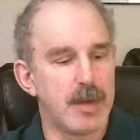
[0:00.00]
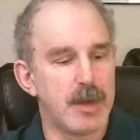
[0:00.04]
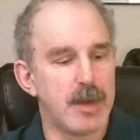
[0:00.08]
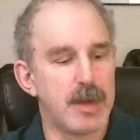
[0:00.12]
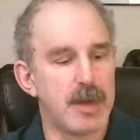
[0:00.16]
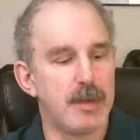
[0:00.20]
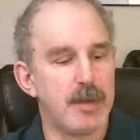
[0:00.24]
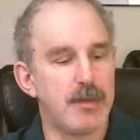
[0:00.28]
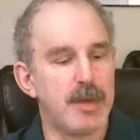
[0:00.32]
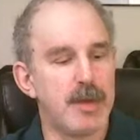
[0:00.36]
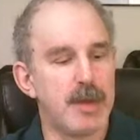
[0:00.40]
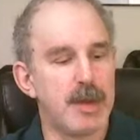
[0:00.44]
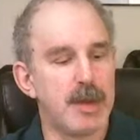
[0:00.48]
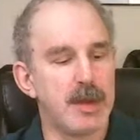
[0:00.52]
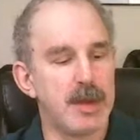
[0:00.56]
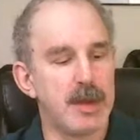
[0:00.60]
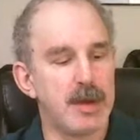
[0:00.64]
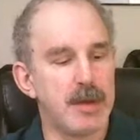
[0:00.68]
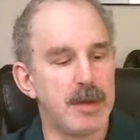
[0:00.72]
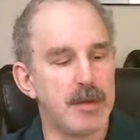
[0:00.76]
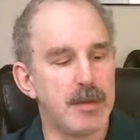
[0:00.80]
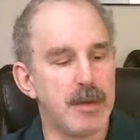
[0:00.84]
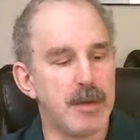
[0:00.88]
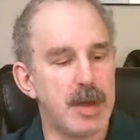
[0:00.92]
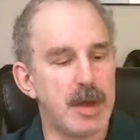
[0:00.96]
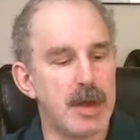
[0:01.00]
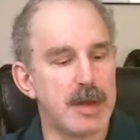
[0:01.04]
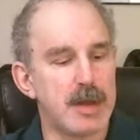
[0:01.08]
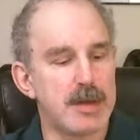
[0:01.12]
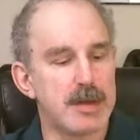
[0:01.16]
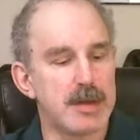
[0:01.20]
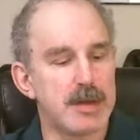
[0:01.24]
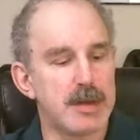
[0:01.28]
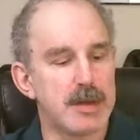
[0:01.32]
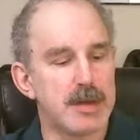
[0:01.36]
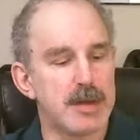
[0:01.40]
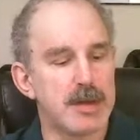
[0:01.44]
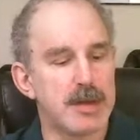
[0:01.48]
Inability to
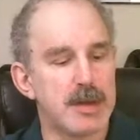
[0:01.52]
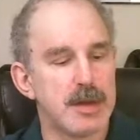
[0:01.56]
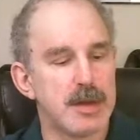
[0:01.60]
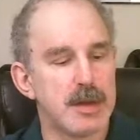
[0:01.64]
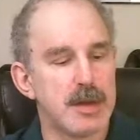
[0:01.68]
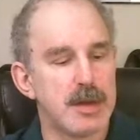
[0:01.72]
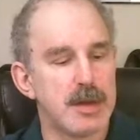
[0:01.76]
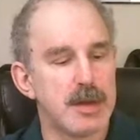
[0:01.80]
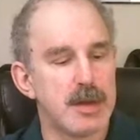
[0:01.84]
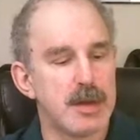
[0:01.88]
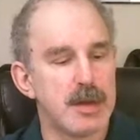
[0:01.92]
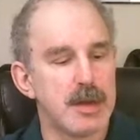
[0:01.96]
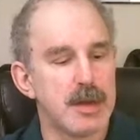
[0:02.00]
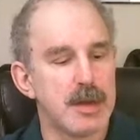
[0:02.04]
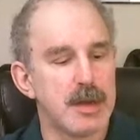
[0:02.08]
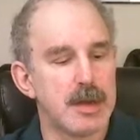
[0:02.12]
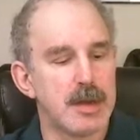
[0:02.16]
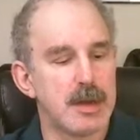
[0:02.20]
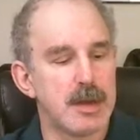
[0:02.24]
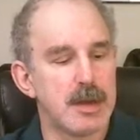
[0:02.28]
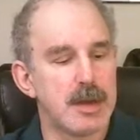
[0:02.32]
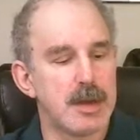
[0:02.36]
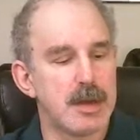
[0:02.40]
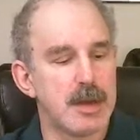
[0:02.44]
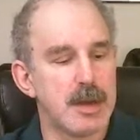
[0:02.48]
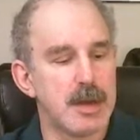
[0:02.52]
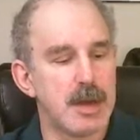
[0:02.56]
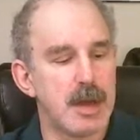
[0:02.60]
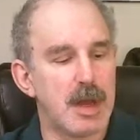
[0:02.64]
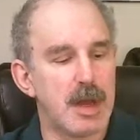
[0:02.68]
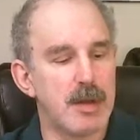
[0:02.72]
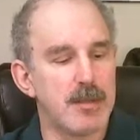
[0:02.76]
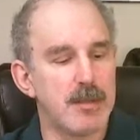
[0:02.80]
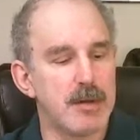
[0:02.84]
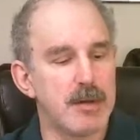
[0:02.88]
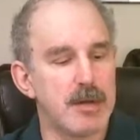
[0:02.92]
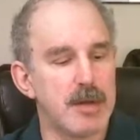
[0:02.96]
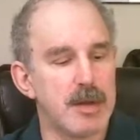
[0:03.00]
rest,
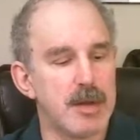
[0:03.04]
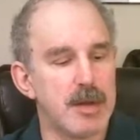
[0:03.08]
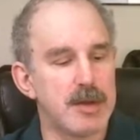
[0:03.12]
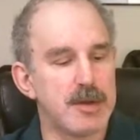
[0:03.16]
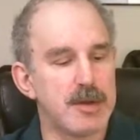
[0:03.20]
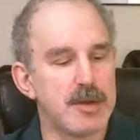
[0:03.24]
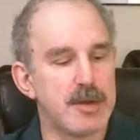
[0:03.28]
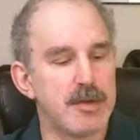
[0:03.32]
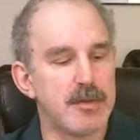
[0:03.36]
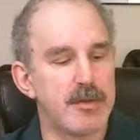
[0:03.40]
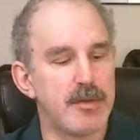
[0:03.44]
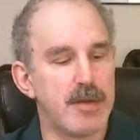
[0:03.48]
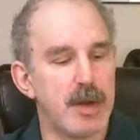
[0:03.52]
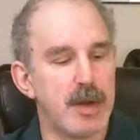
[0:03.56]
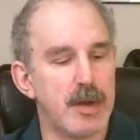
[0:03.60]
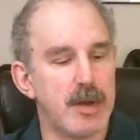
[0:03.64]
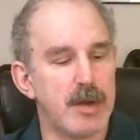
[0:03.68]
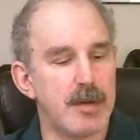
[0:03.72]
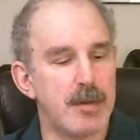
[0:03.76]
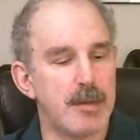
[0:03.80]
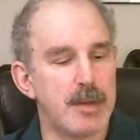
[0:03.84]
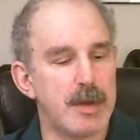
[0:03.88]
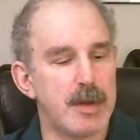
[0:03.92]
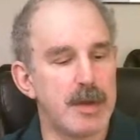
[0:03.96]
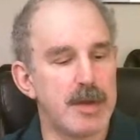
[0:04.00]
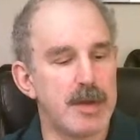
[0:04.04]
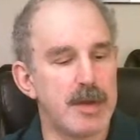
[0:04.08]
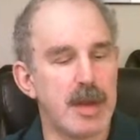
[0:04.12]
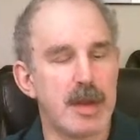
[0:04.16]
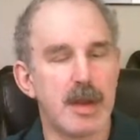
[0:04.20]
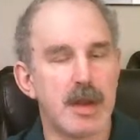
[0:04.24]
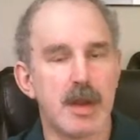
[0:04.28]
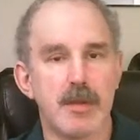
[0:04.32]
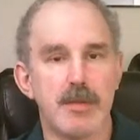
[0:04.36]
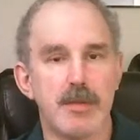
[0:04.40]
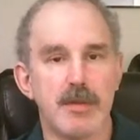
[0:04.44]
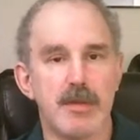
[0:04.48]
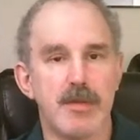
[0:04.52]
hyper-alert environment,
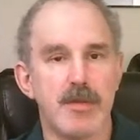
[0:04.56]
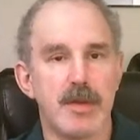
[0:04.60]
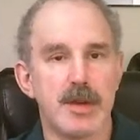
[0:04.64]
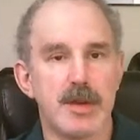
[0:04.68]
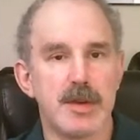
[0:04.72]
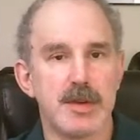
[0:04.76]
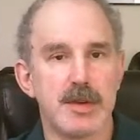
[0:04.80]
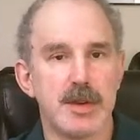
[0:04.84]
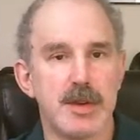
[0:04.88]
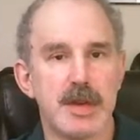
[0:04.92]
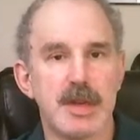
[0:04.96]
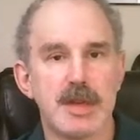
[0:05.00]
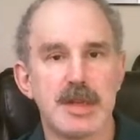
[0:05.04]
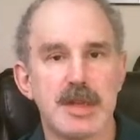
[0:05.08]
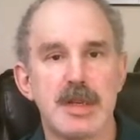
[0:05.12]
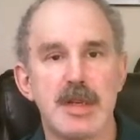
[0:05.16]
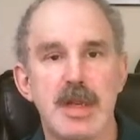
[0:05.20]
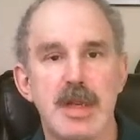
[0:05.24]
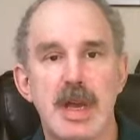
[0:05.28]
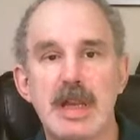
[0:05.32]
that hypervigilance,